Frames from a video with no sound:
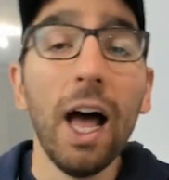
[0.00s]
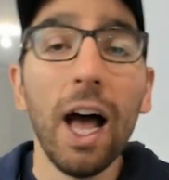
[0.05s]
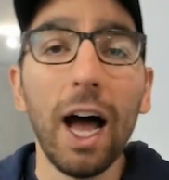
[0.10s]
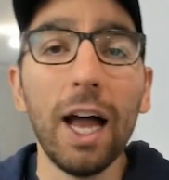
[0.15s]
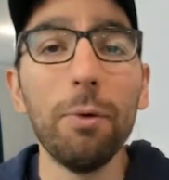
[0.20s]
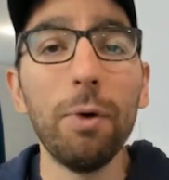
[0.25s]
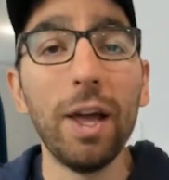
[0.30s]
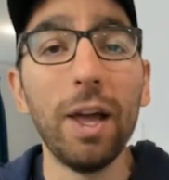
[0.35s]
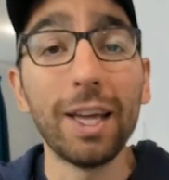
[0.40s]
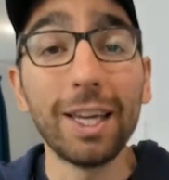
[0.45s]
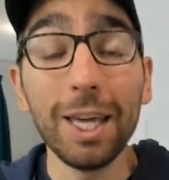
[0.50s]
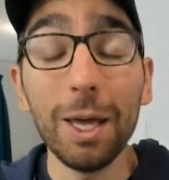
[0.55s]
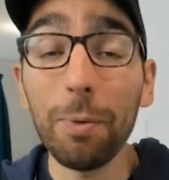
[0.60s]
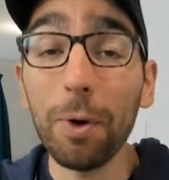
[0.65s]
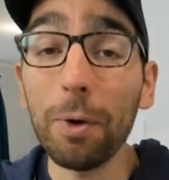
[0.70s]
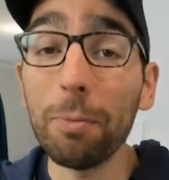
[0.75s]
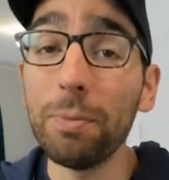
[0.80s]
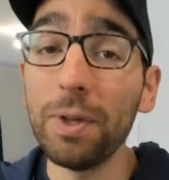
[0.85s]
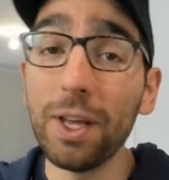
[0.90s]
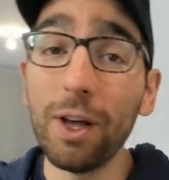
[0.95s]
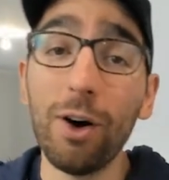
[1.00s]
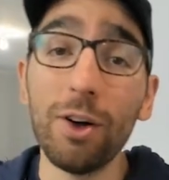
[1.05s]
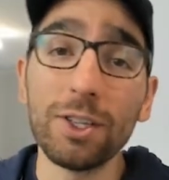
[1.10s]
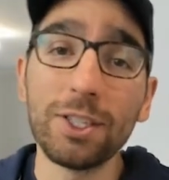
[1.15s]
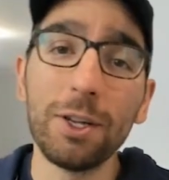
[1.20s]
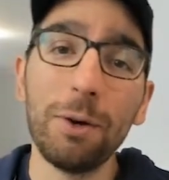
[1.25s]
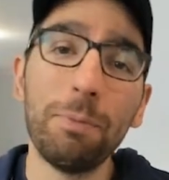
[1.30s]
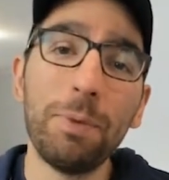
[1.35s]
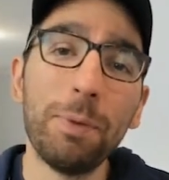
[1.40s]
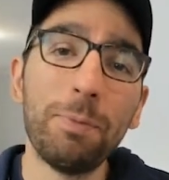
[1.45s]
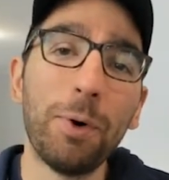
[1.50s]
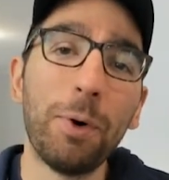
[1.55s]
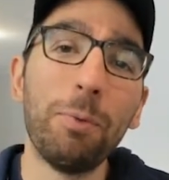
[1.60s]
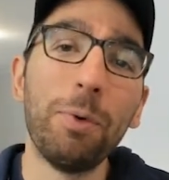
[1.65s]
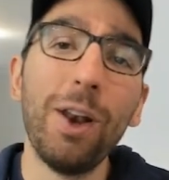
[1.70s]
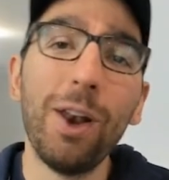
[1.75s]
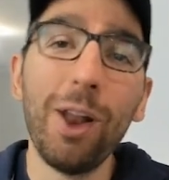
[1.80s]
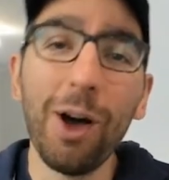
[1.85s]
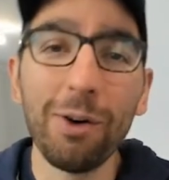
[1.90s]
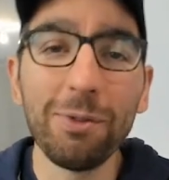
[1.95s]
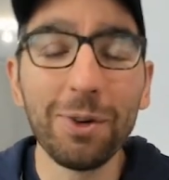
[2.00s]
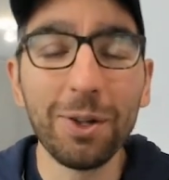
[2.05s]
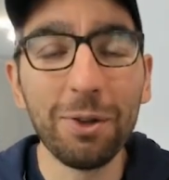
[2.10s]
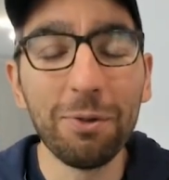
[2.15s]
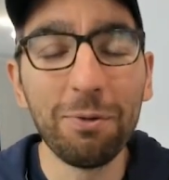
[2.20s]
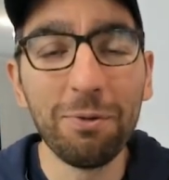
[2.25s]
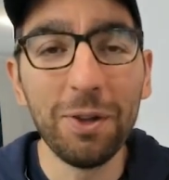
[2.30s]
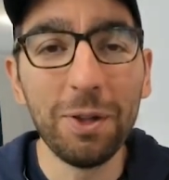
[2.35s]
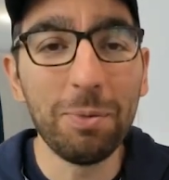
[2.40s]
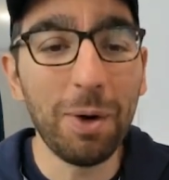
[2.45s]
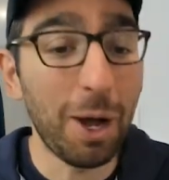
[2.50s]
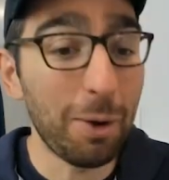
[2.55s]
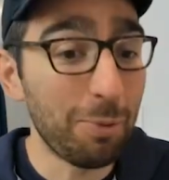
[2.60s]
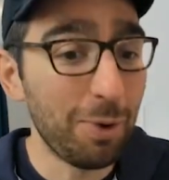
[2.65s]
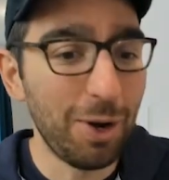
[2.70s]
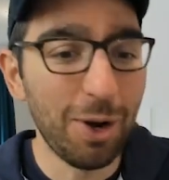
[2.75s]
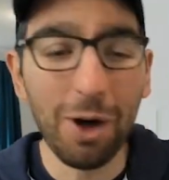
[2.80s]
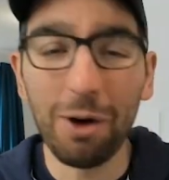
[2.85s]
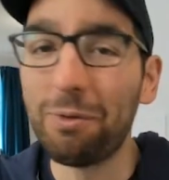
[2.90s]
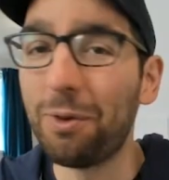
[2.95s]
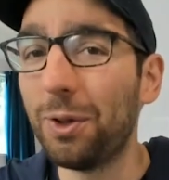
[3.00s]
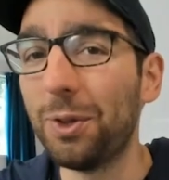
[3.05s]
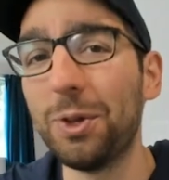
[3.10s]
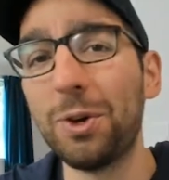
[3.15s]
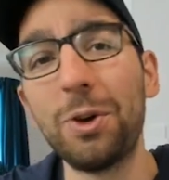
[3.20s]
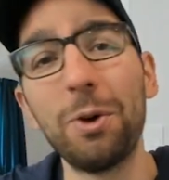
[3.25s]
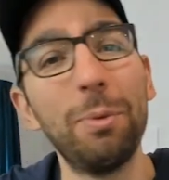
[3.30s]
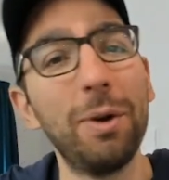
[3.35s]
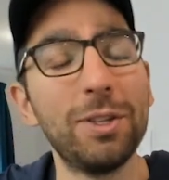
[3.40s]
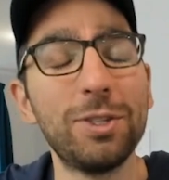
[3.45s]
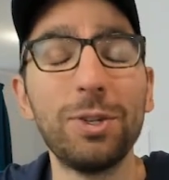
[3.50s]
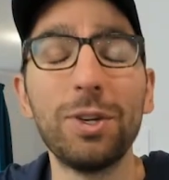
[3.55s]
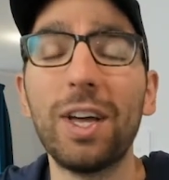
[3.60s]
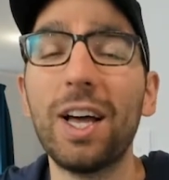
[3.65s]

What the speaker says: Anyway, keep on being awesome, people. We love all the feedback, we love all the comments.